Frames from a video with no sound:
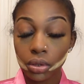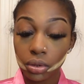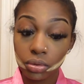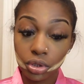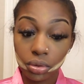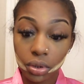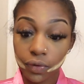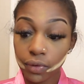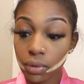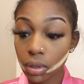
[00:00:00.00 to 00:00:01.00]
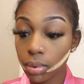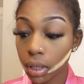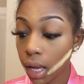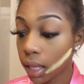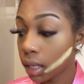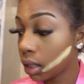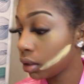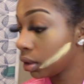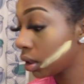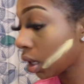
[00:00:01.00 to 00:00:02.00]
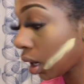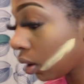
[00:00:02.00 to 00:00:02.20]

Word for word: you choose if you want to put eyeliner or not